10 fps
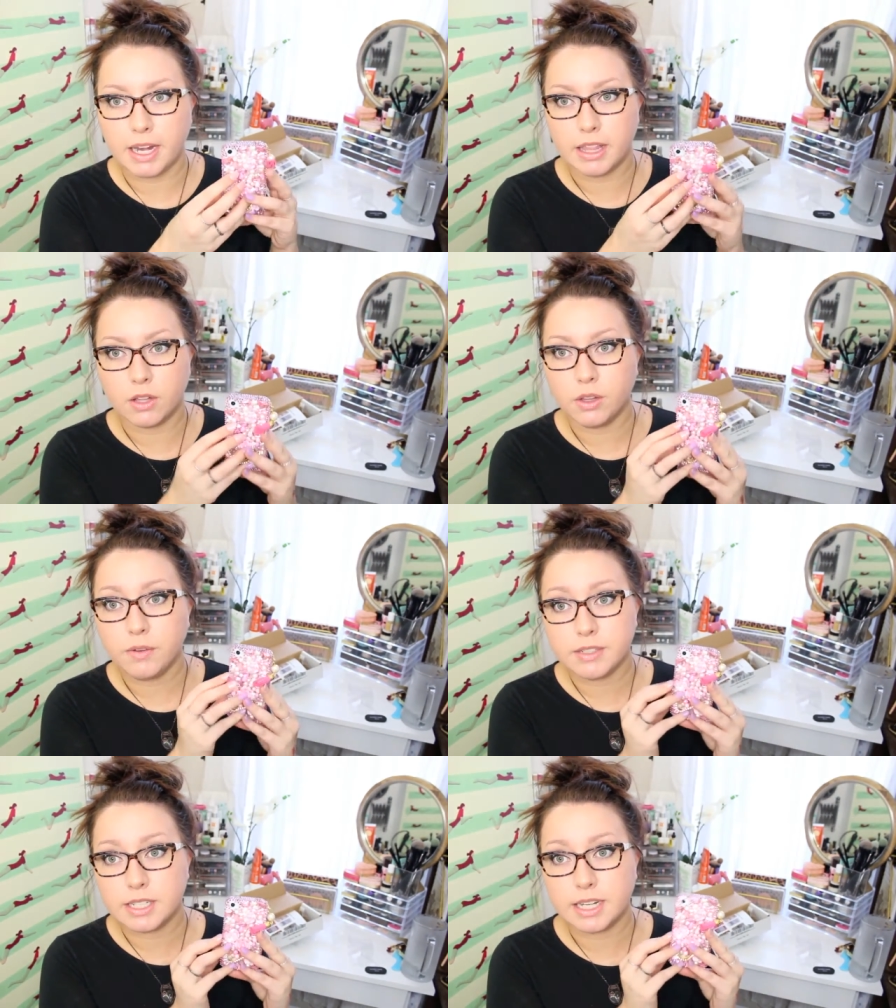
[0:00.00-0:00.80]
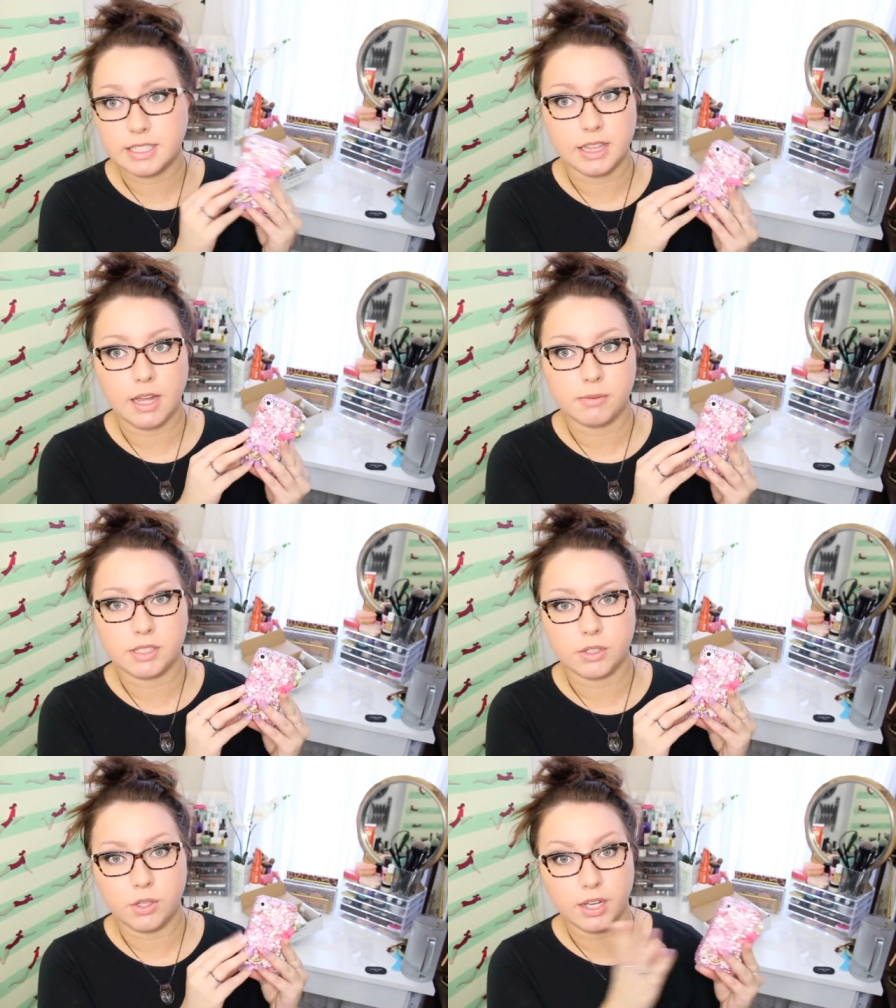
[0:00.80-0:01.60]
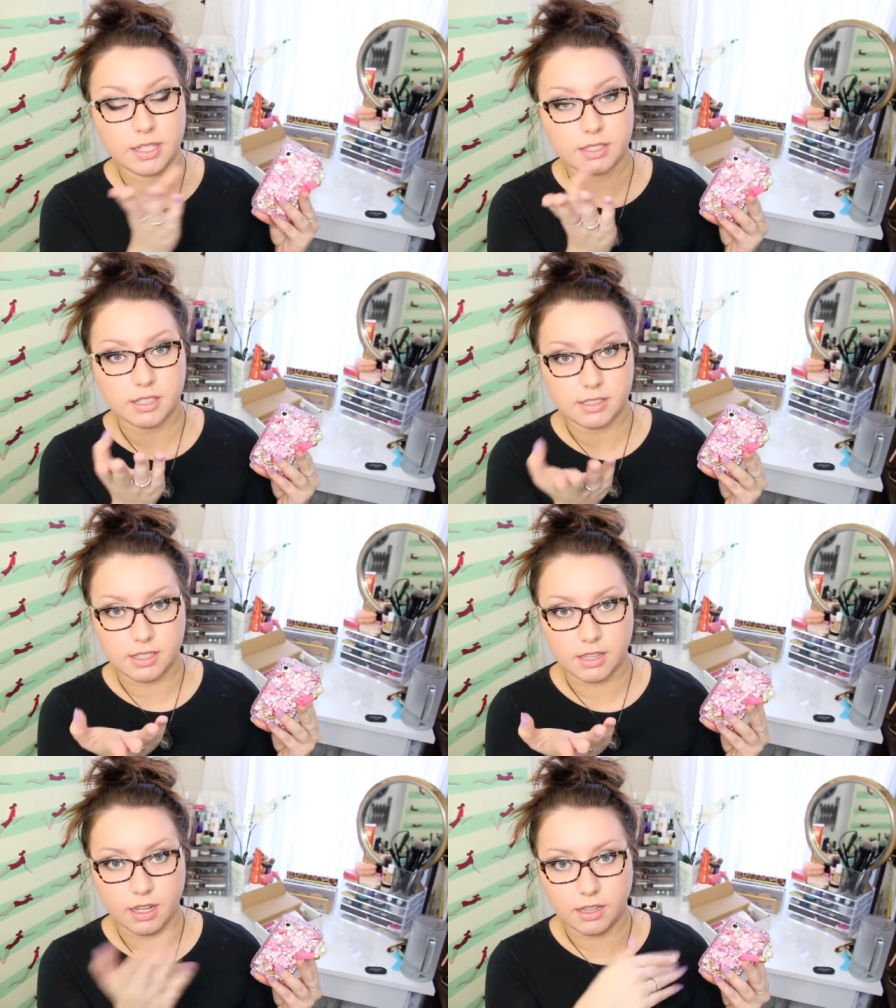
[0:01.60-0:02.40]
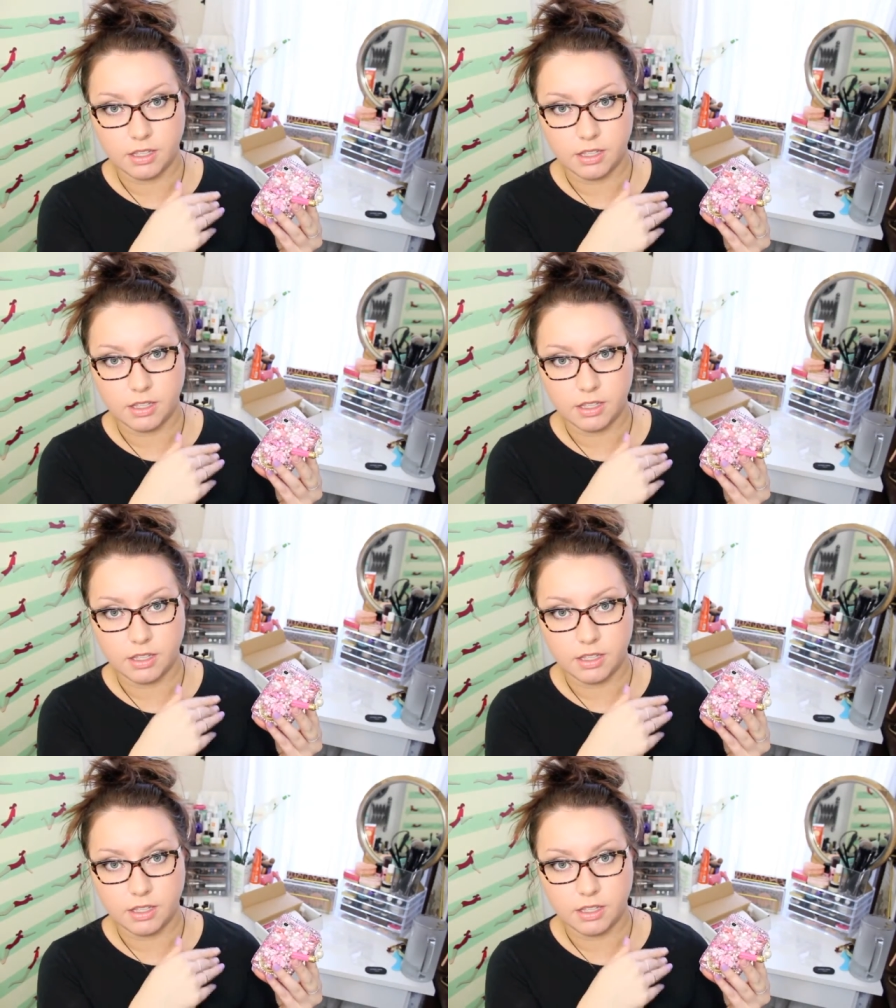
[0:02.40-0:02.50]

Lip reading: and the only reason I did that was so you guys could see that,